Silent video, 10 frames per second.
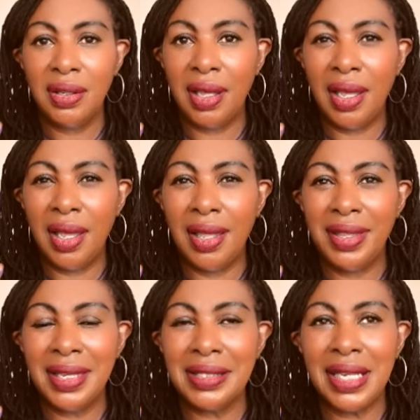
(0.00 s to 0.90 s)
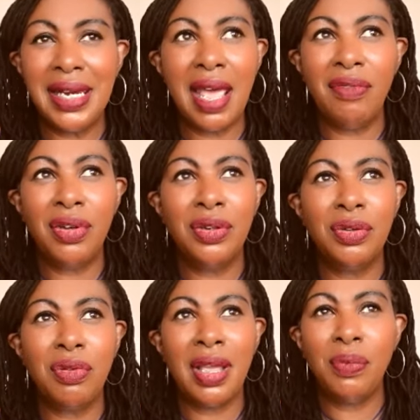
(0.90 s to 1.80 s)
I think it's 11
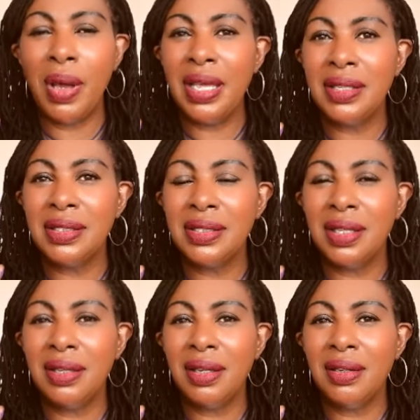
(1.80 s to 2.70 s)
great ways,